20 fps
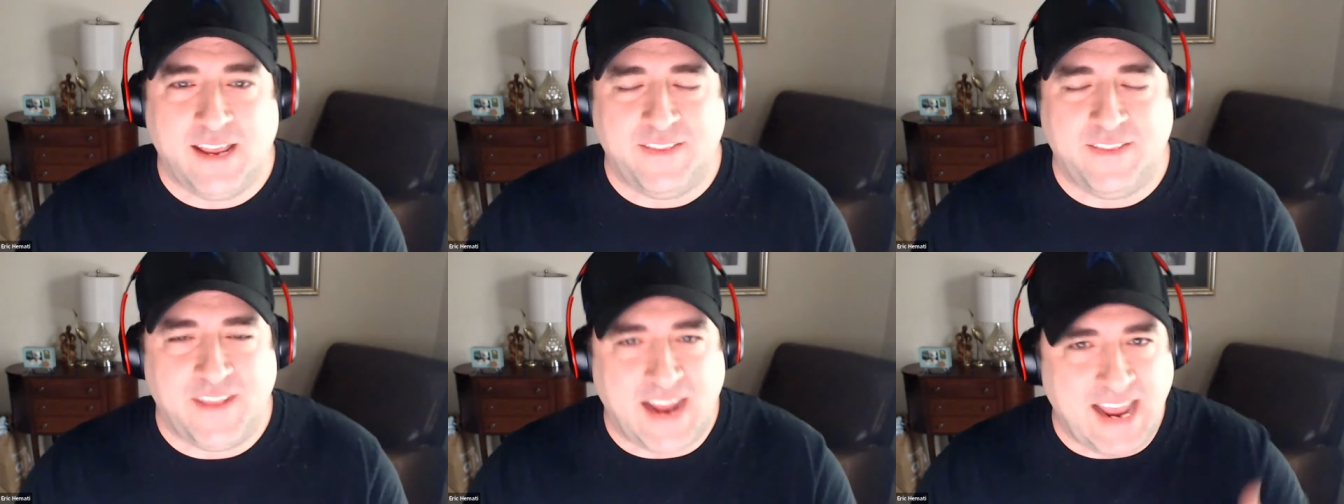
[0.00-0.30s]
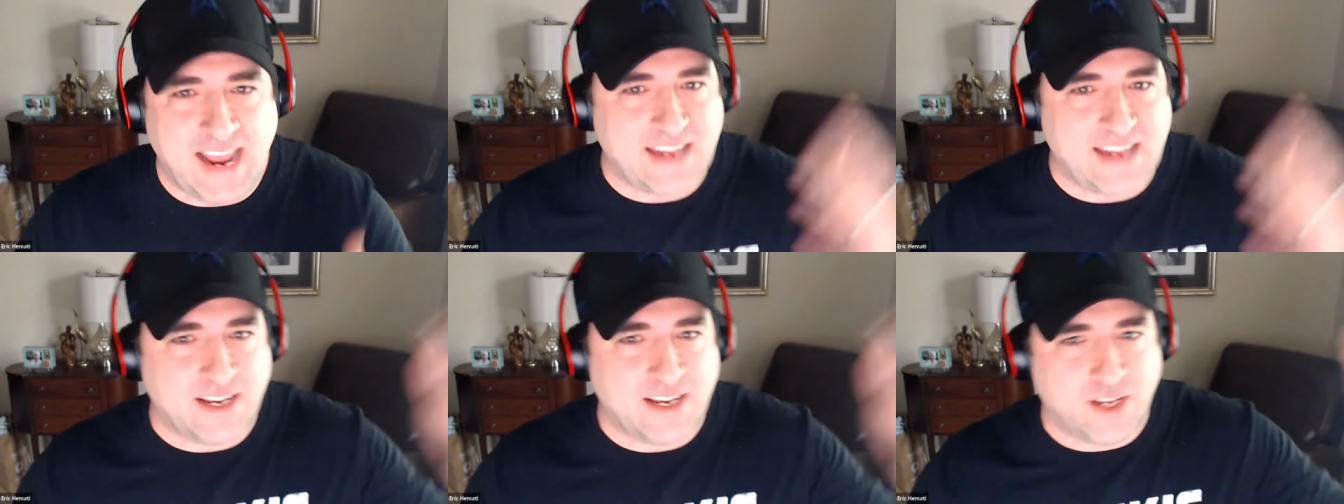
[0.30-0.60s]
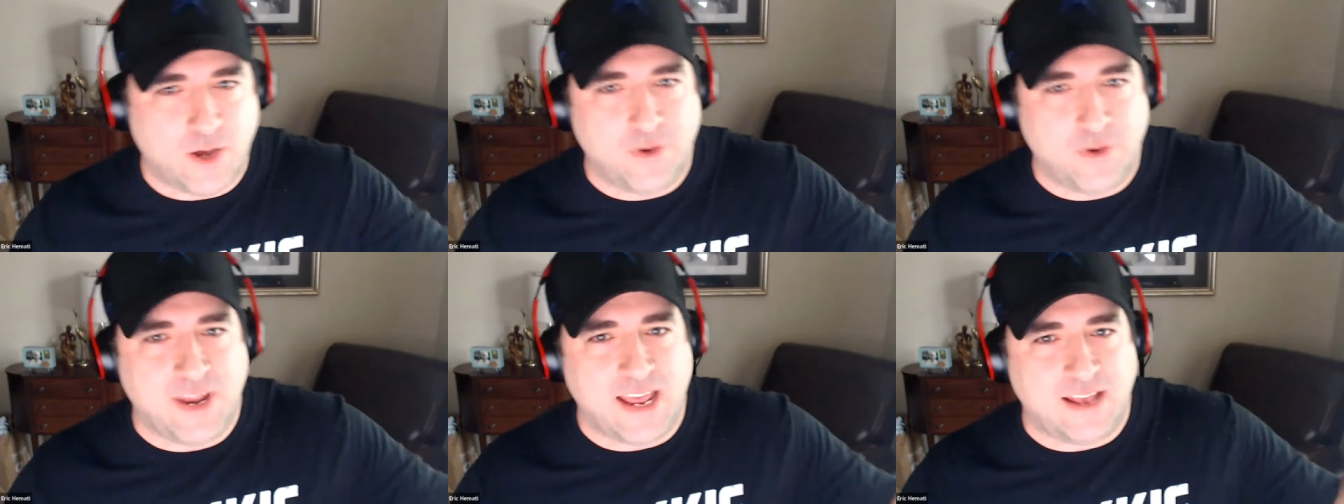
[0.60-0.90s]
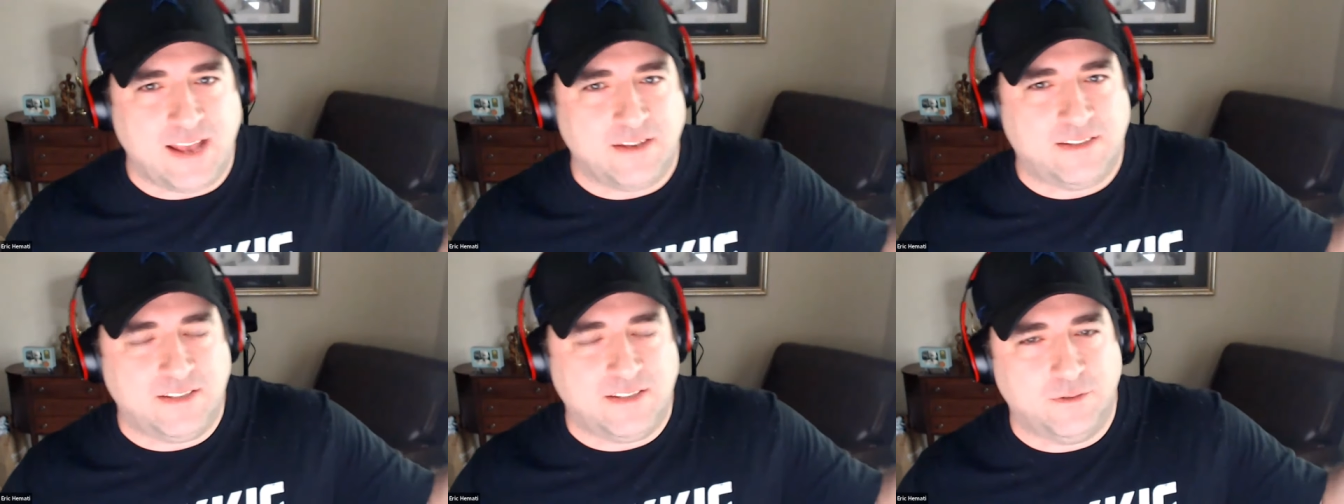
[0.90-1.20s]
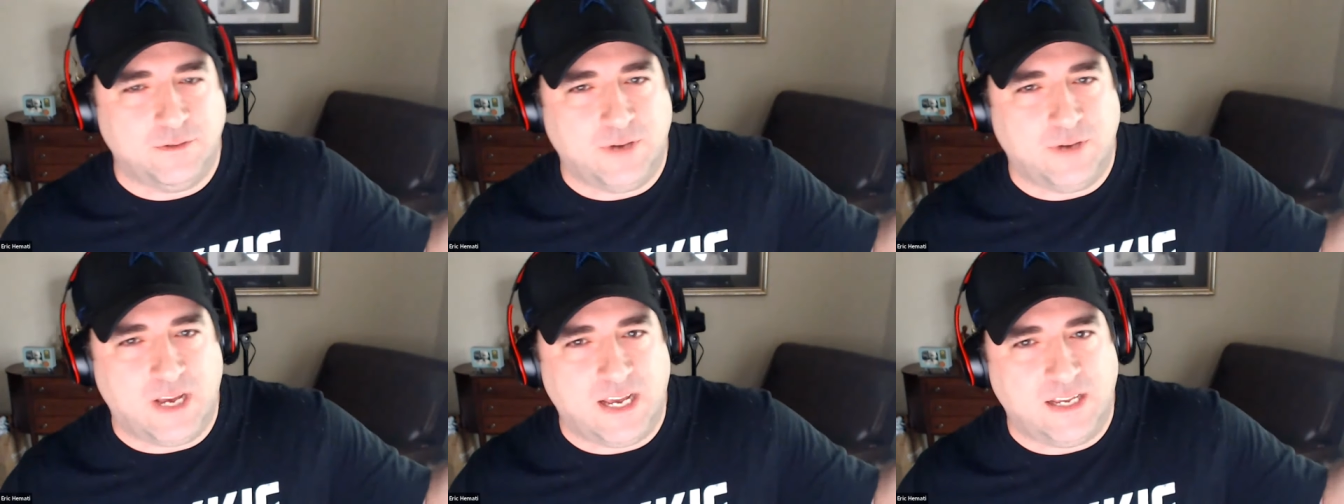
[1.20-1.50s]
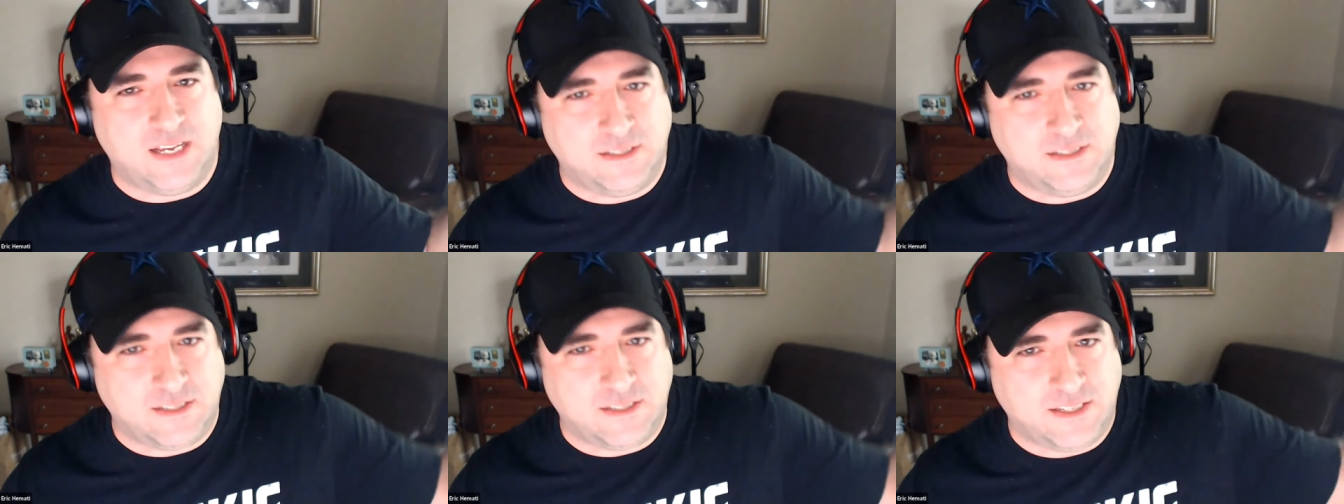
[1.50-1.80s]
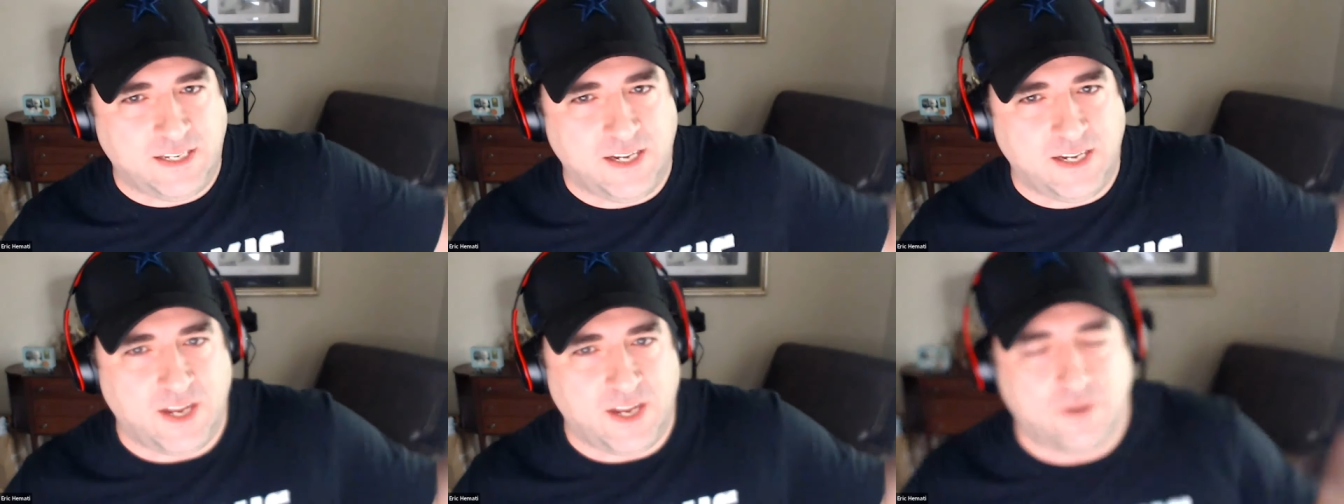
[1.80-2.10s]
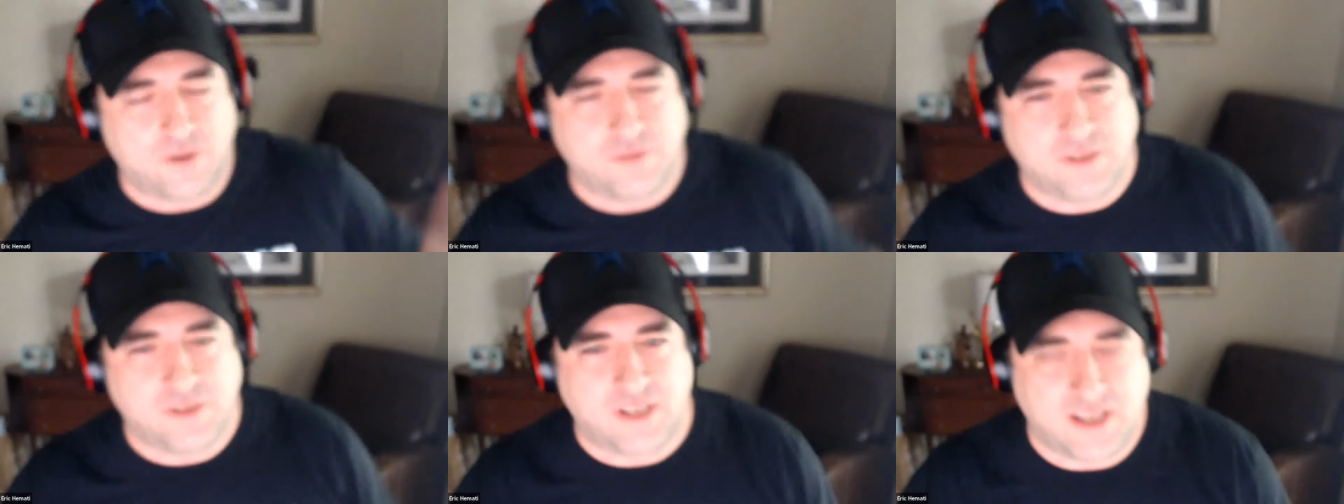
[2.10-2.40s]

And then I had to go down to, uh, you know,